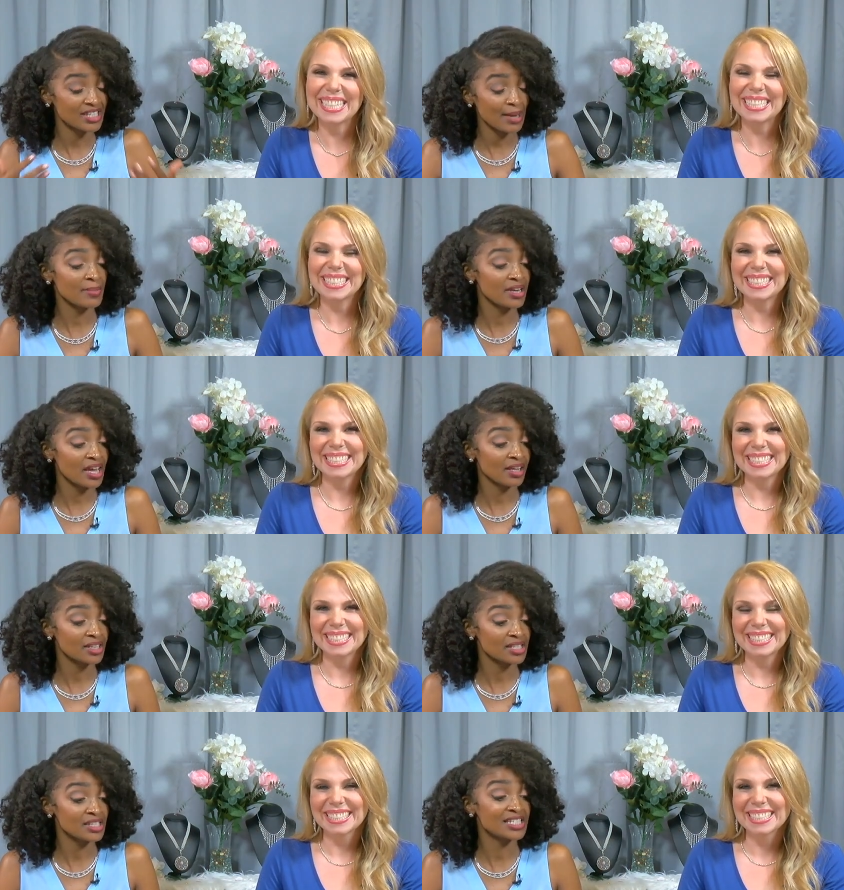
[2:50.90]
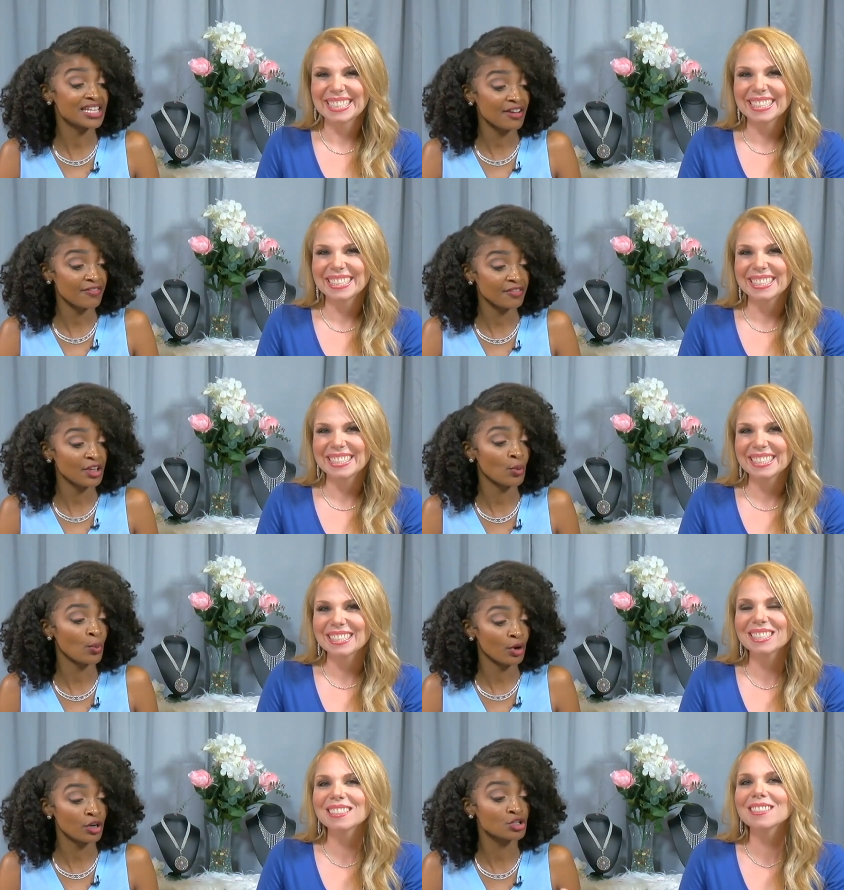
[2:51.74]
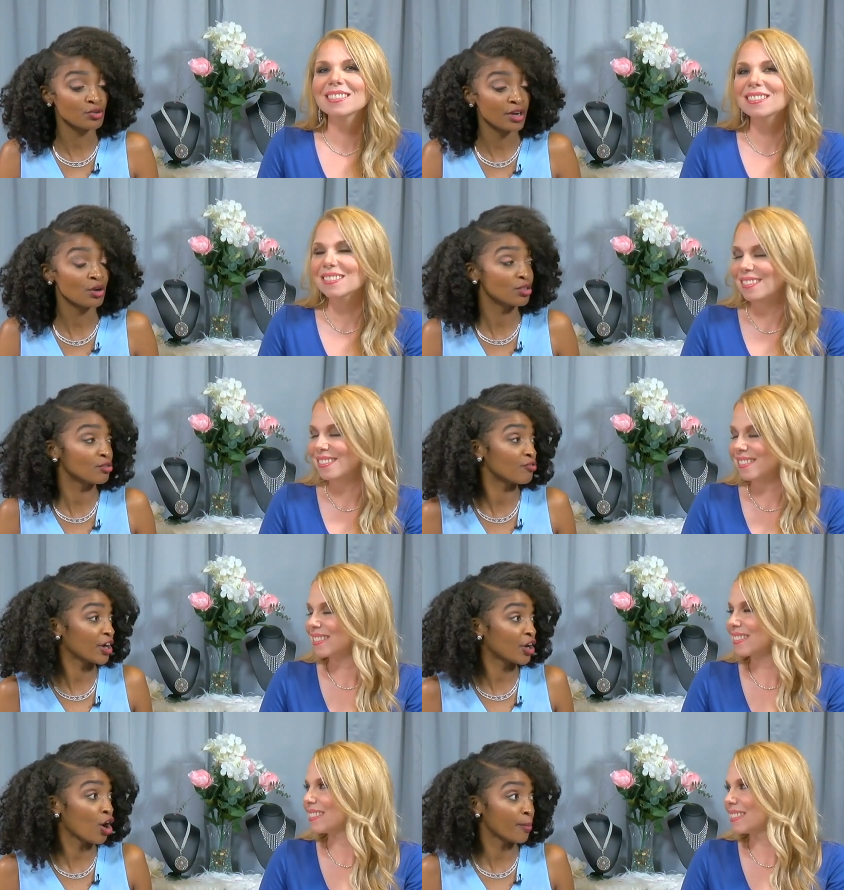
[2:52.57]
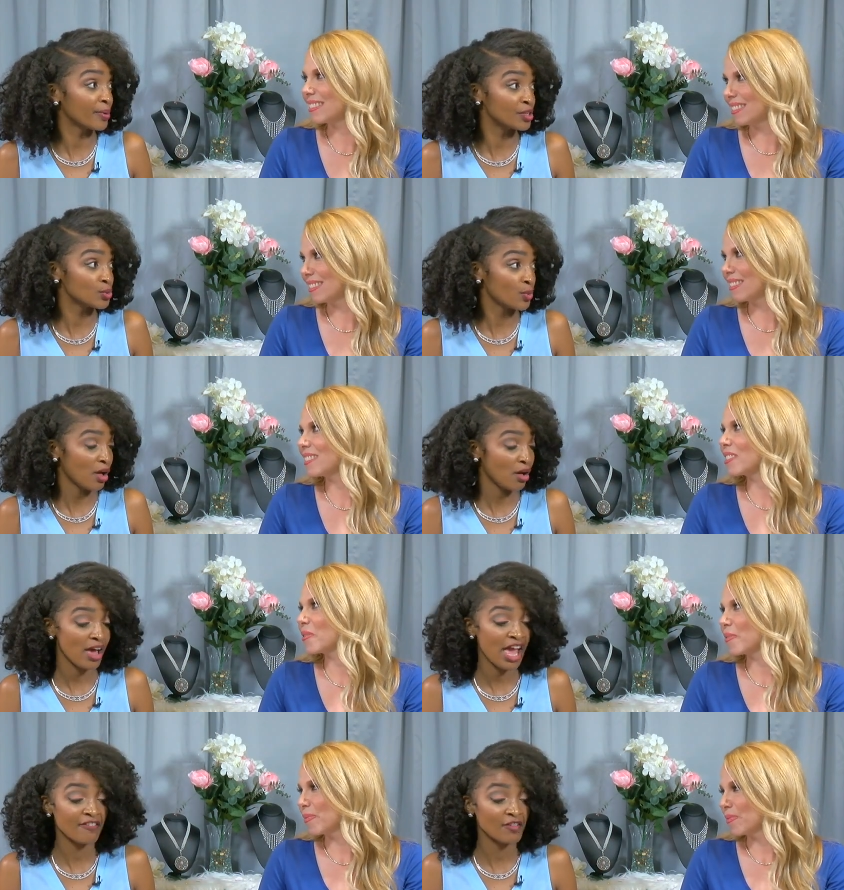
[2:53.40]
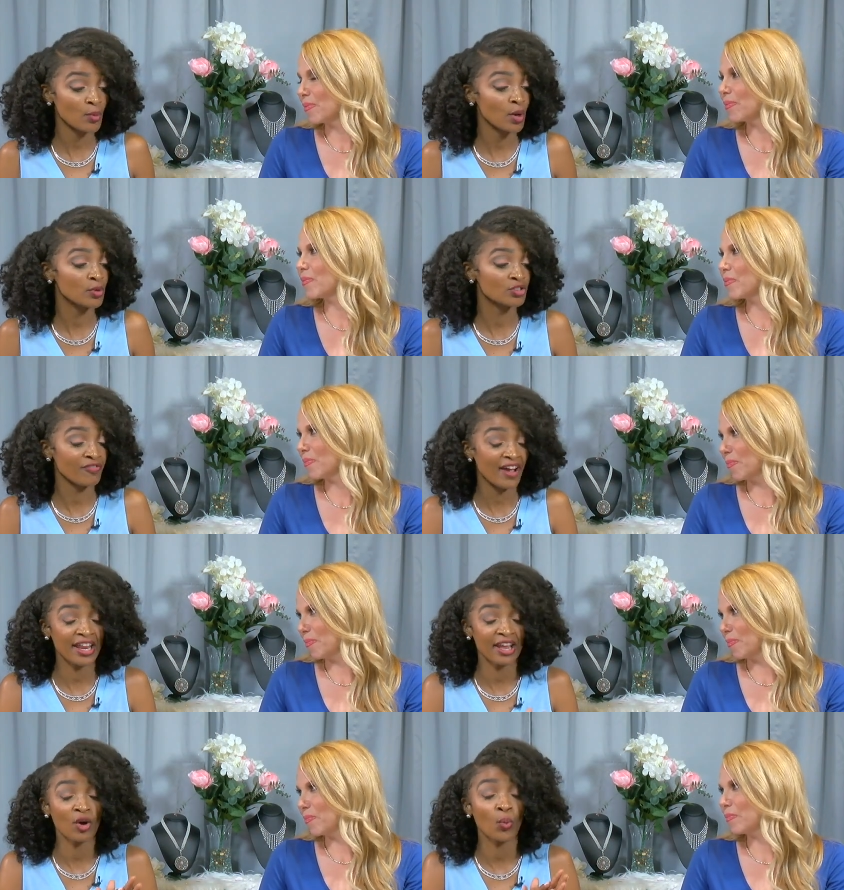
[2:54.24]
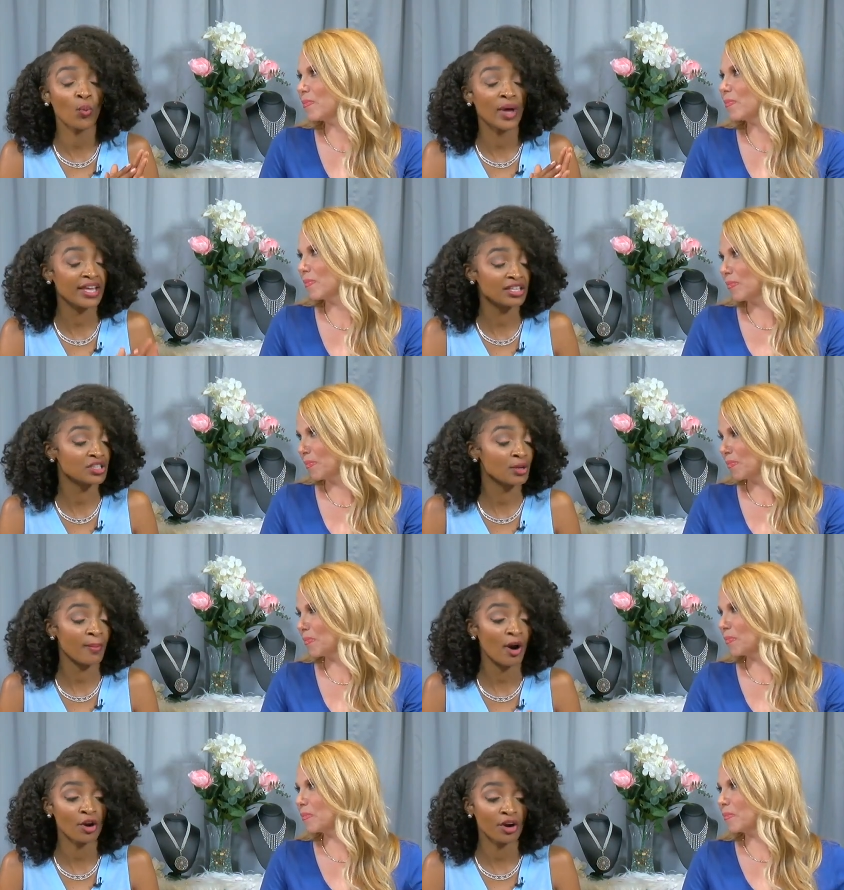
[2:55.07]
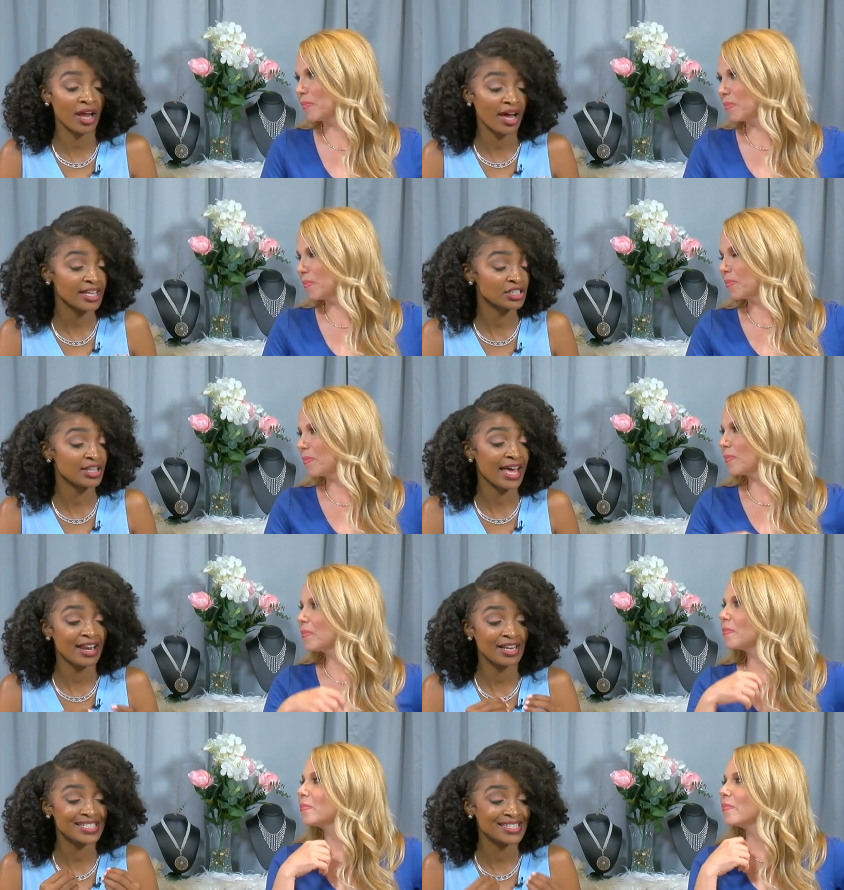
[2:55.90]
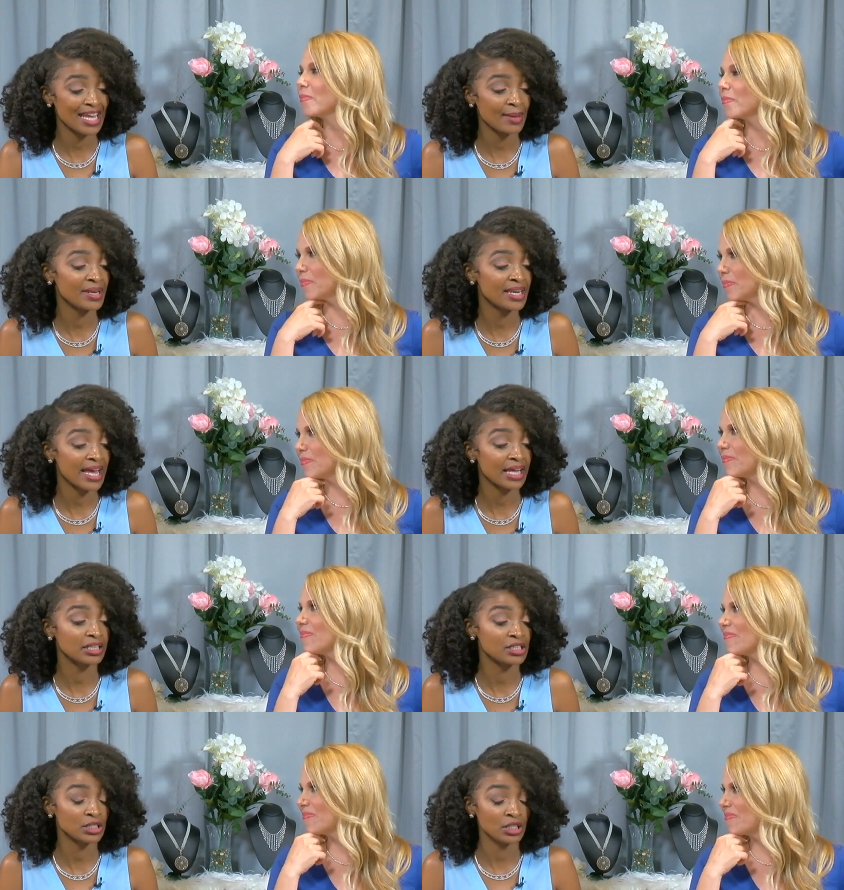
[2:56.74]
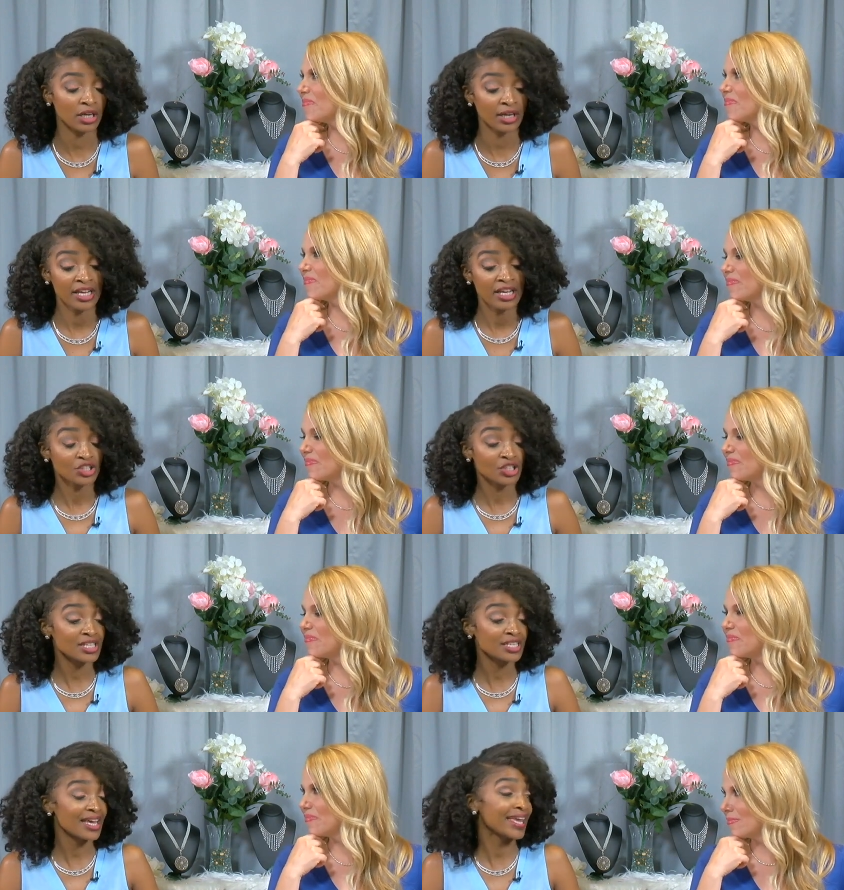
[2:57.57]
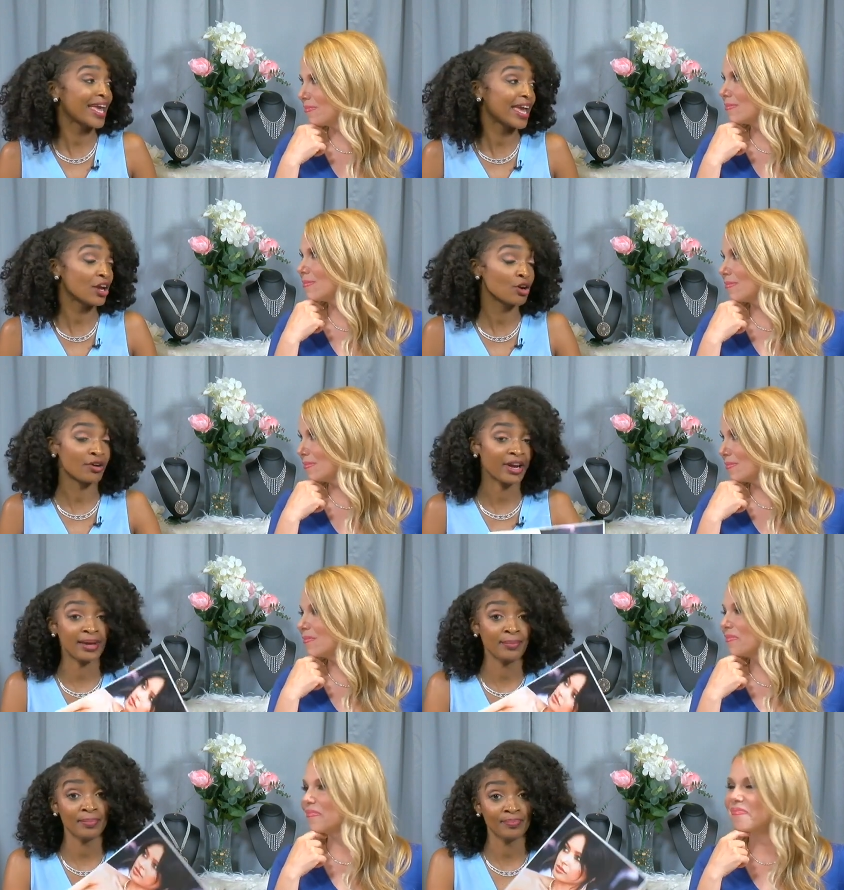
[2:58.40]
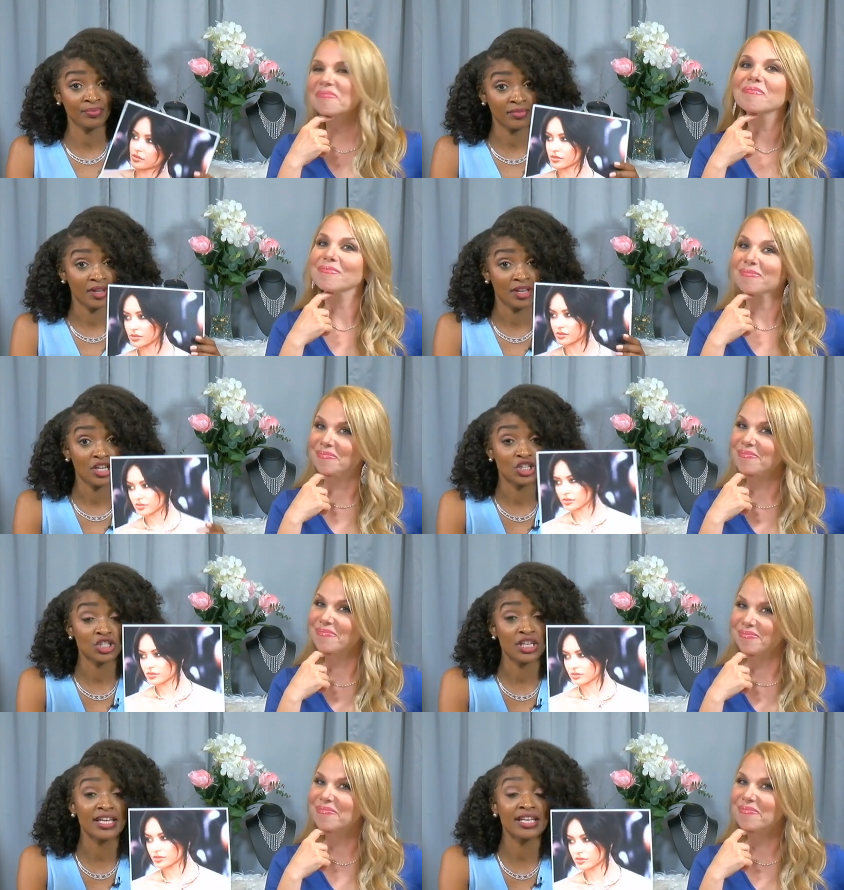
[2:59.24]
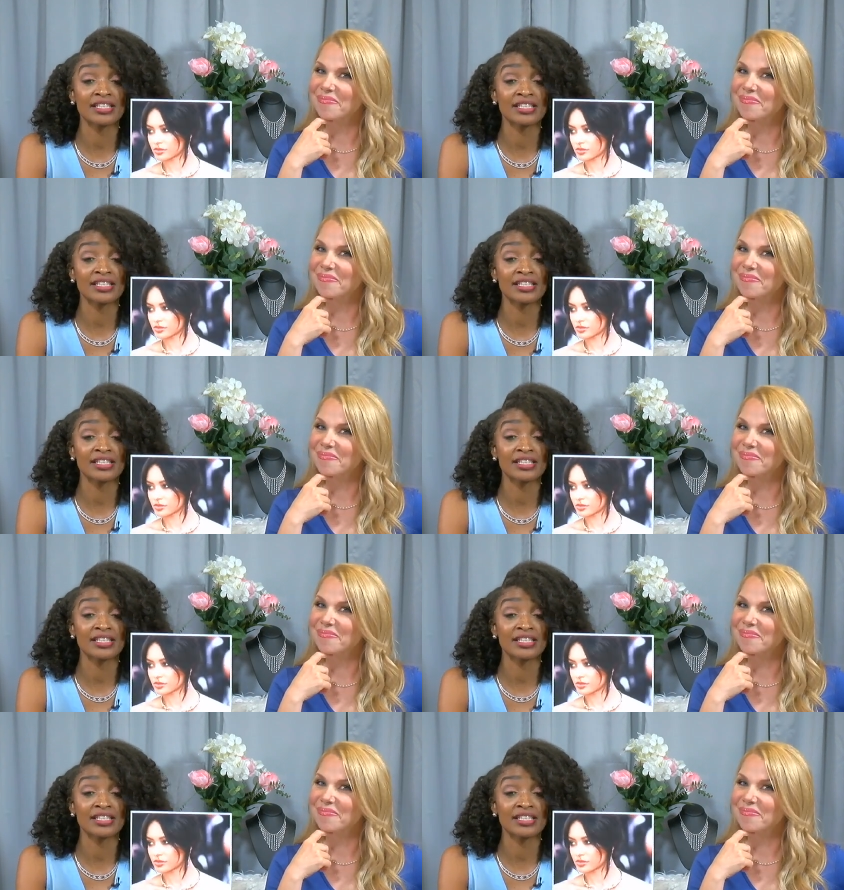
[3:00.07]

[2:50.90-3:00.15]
Speaker 1: statement necklaces definitely were a trend on the red carpet as well. Everyone was finding ways to modernize that statement necklace look. Just like Kat Graham, she